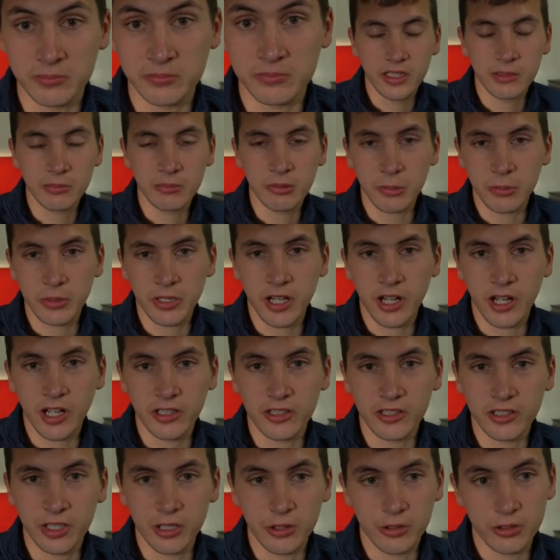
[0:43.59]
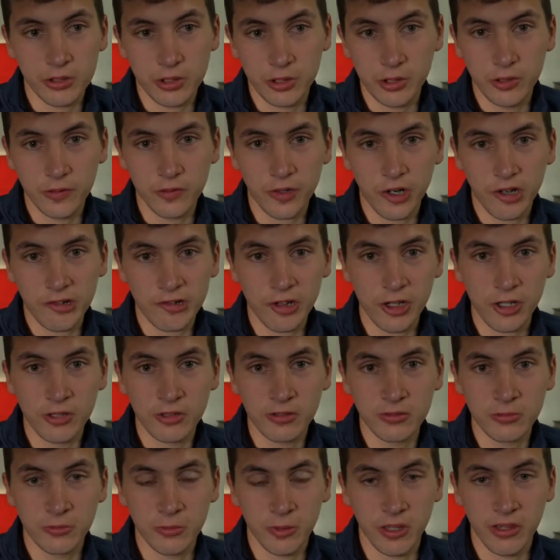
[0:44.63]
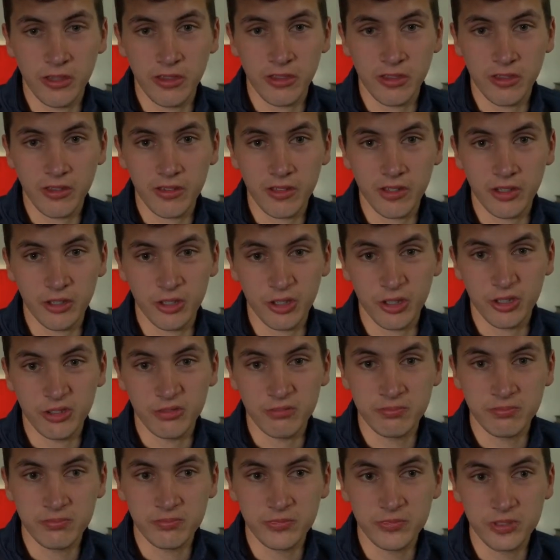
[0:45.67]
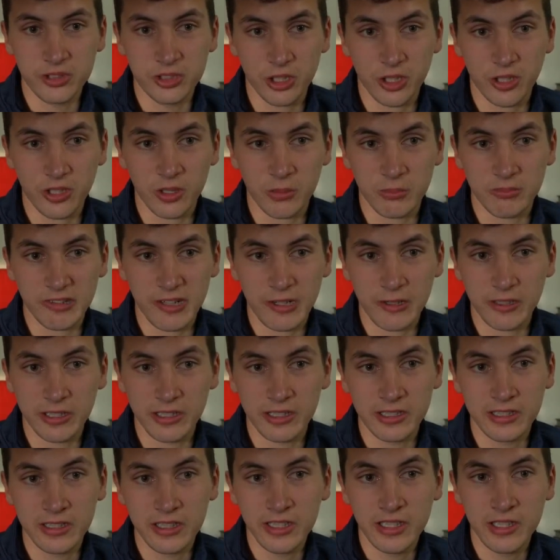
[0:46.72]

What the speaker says: It's probably hard to go too far wrong with a good chocolate brownie,